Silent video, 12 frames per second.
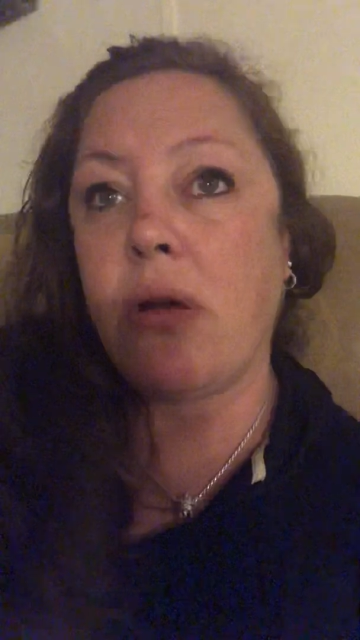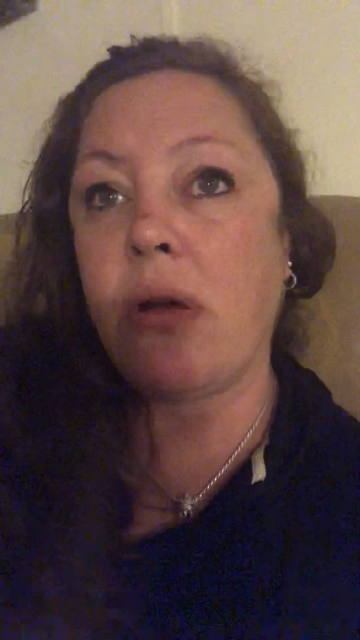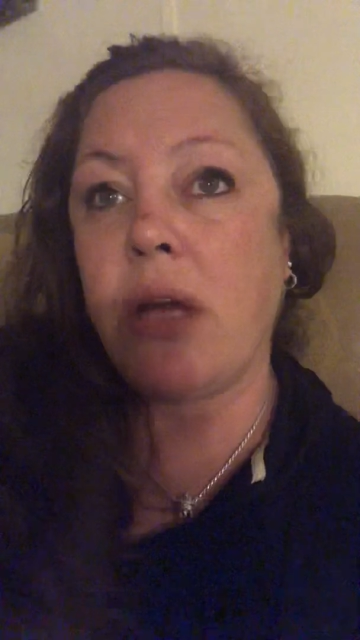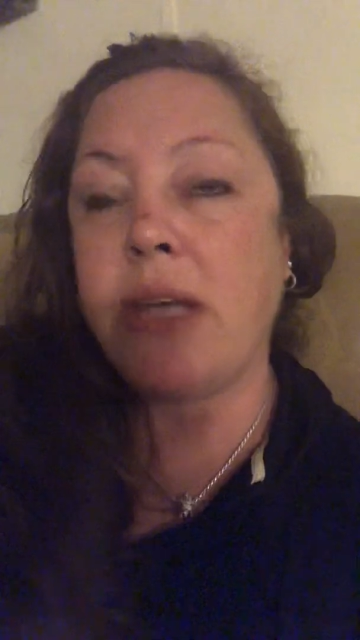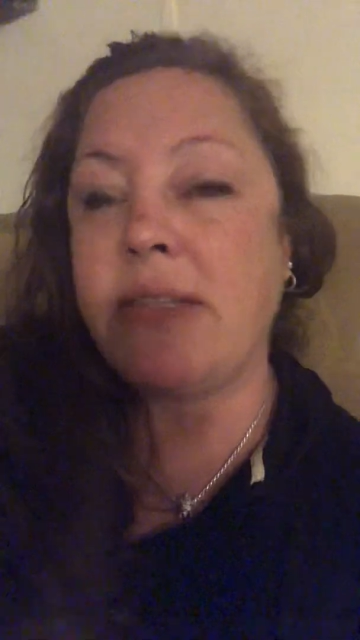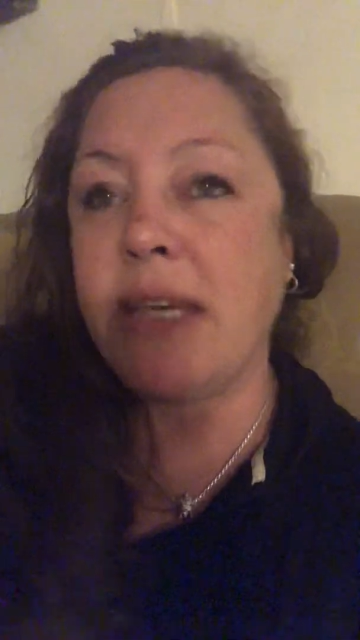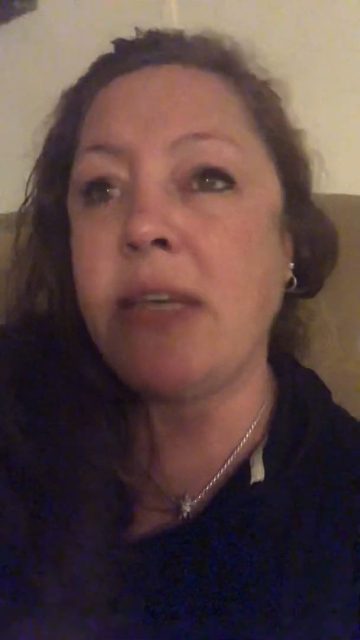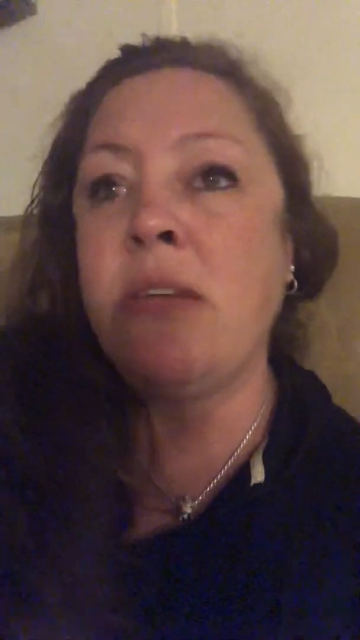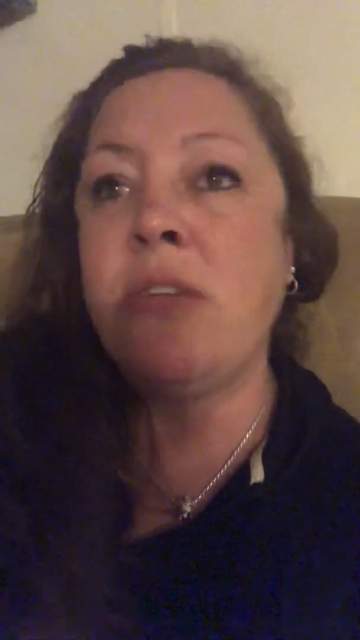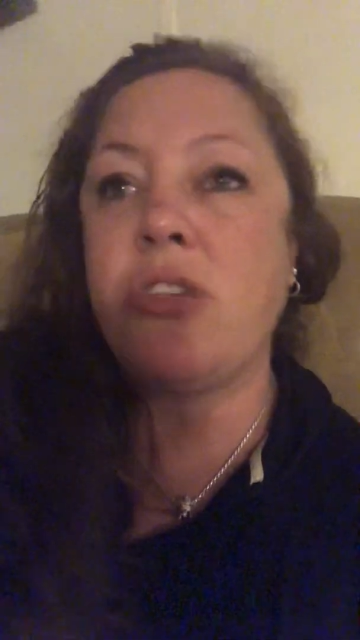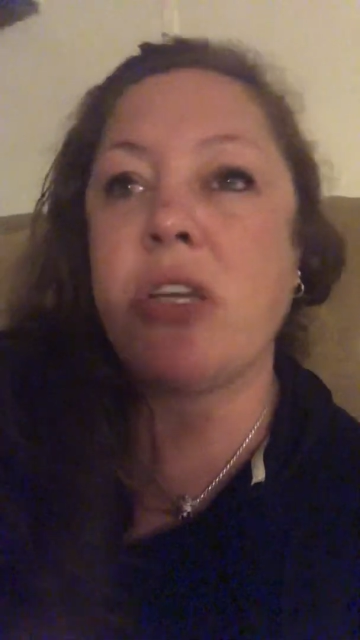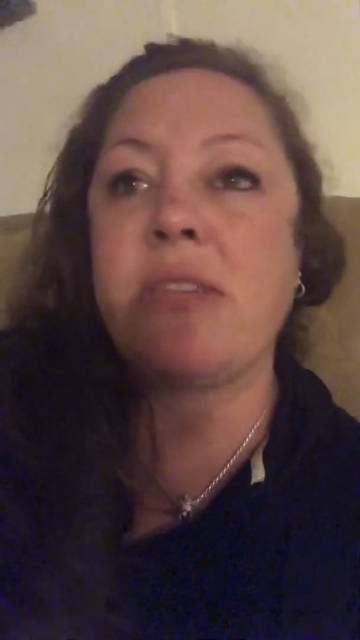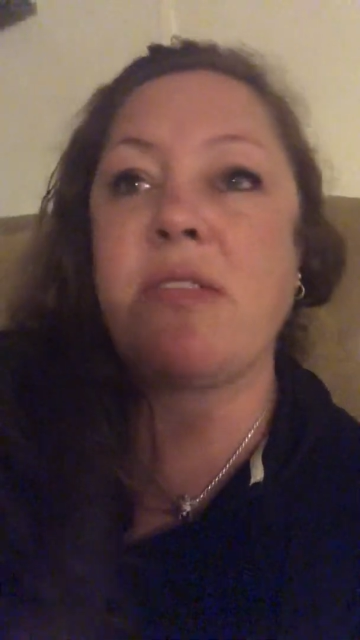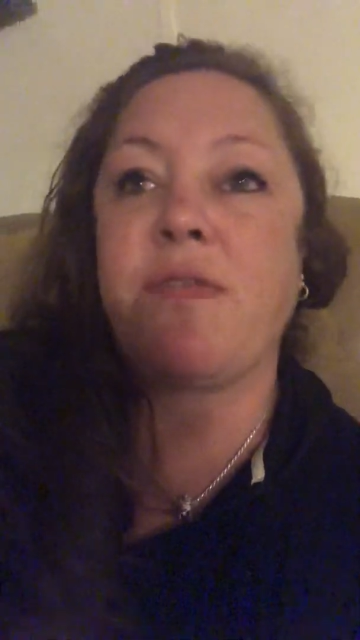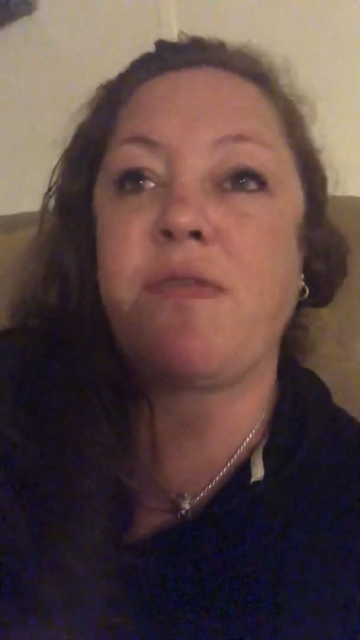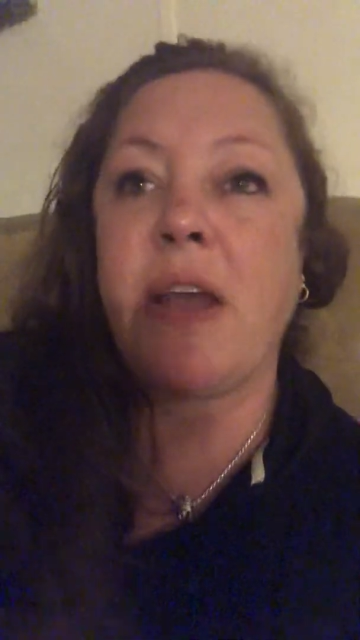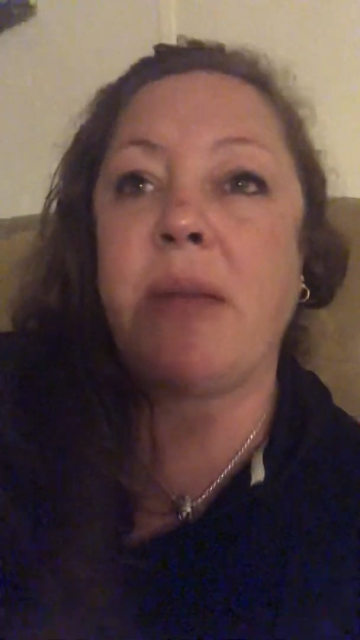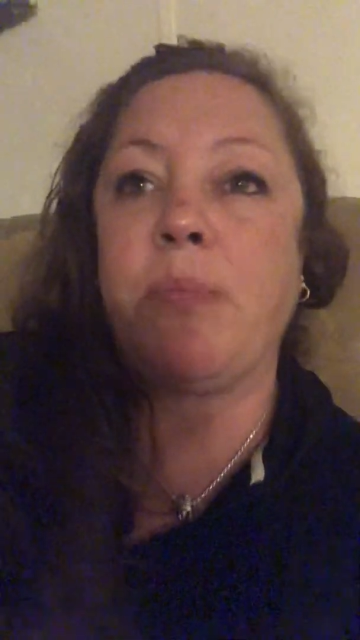it didn't just
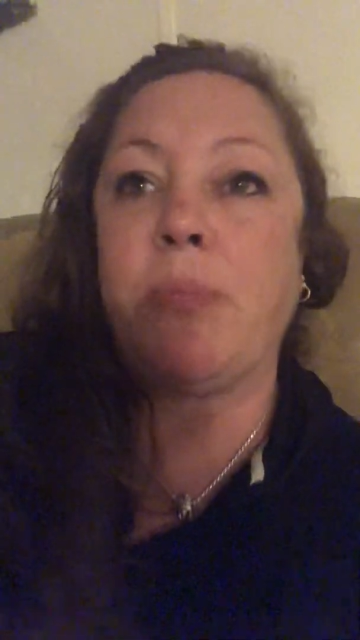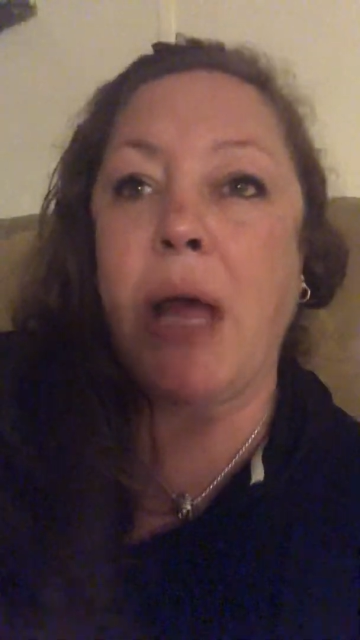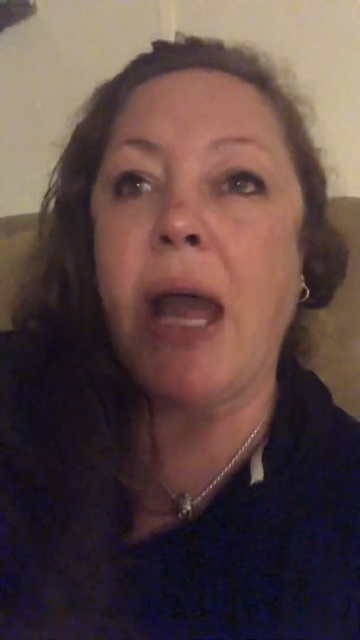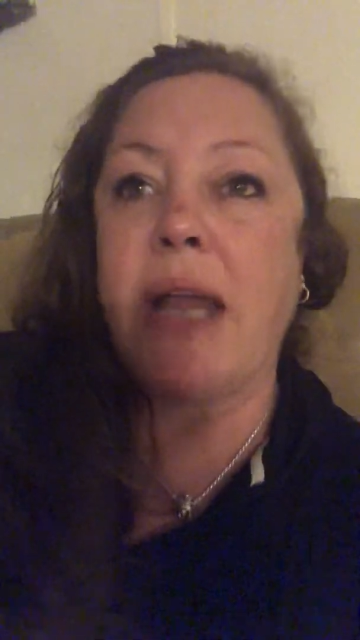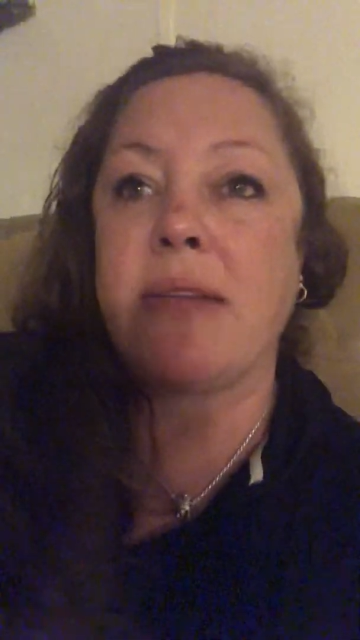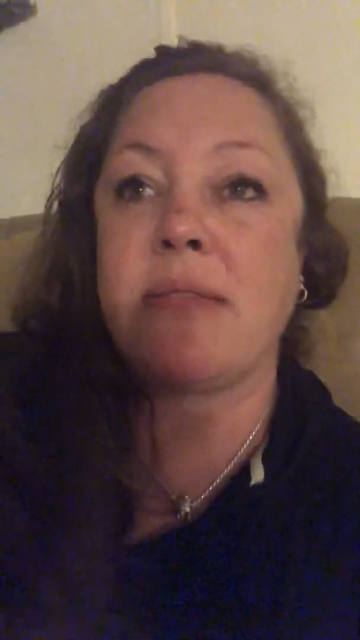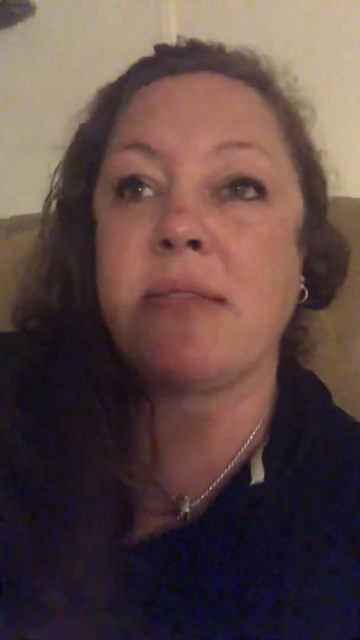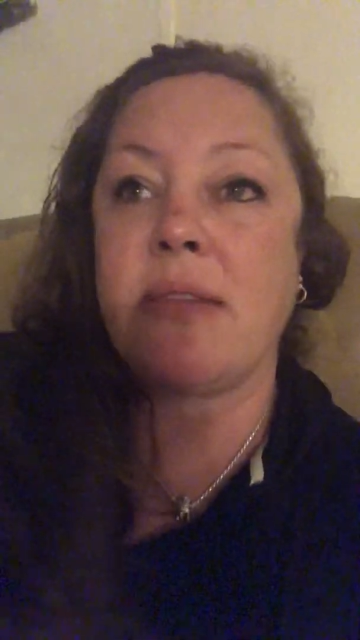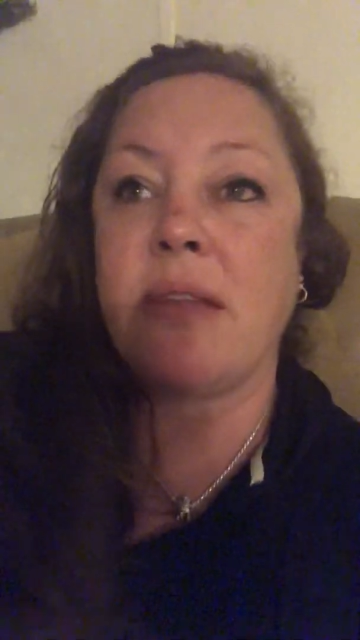affect blacks.